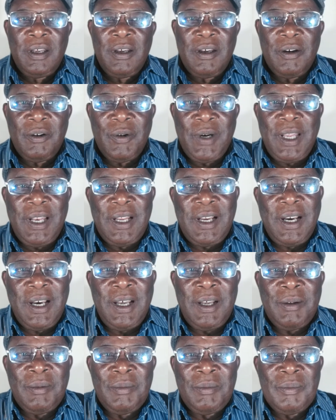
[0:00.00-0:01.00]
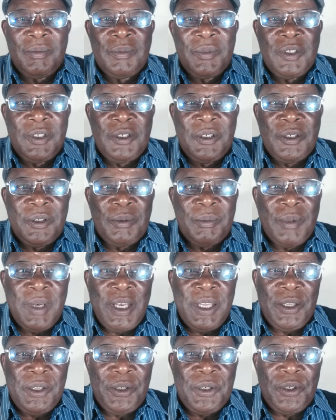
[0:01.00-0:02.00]
Welcome to my
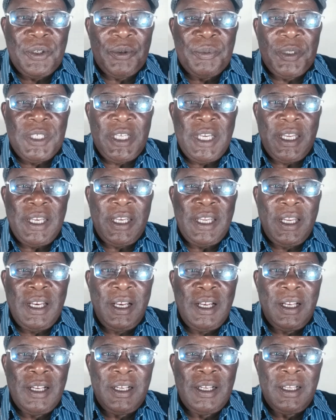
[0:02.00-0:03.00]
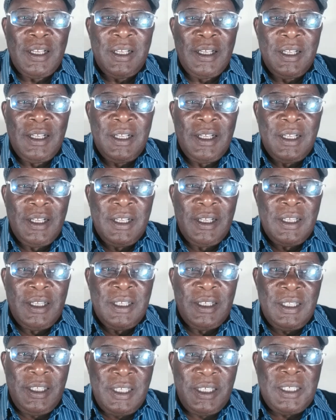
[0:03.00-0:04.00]
YouTube channel.
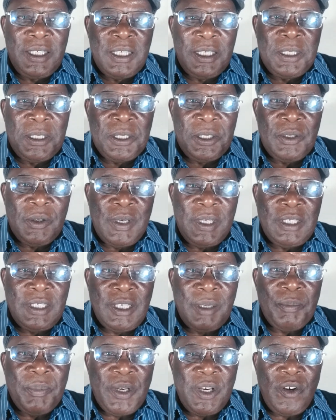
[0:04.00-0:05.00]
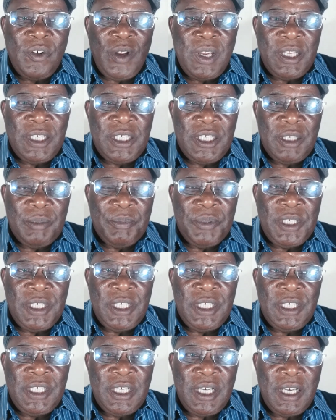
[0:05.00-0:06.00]
This is your entrepreneurship
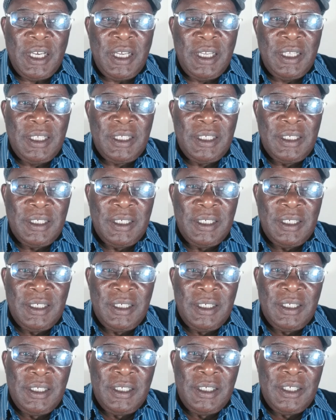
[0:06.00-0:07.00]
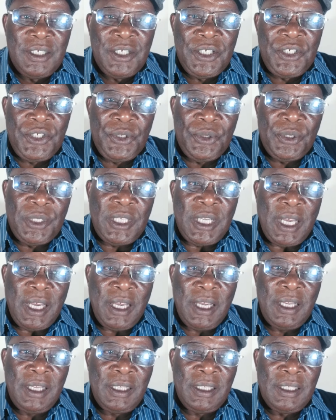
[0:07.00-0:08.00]
teacher, tutor,
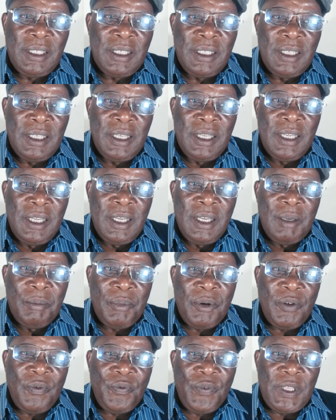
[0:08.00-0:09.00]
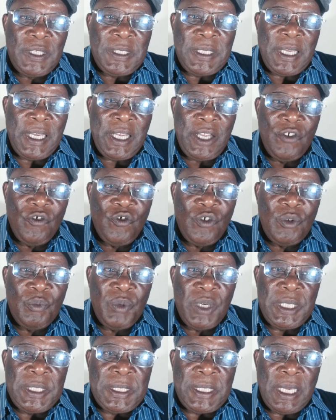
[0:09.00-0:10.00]
Professor Henry
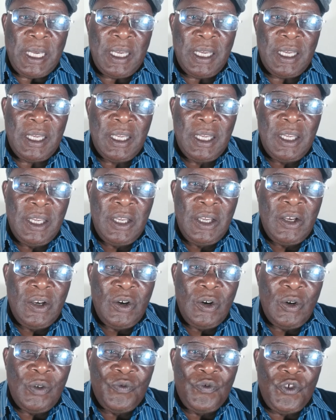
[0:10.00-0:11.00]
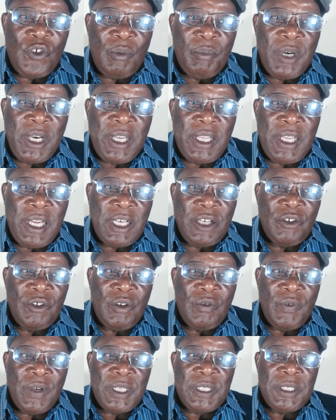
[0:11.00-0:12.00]
Bwisa of Jomo Kenyatta
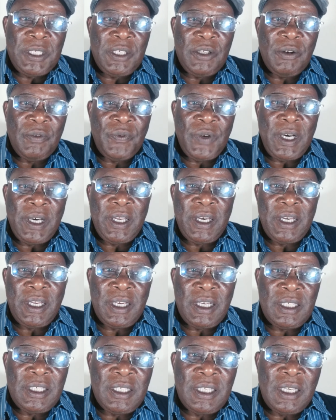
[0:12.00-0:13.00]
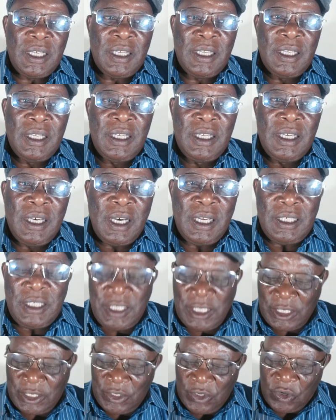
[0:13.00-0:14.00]
University of Agriculture and
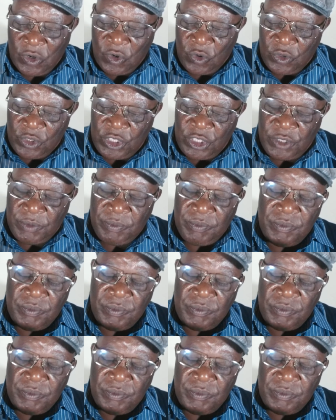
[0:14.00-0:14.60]
Technology.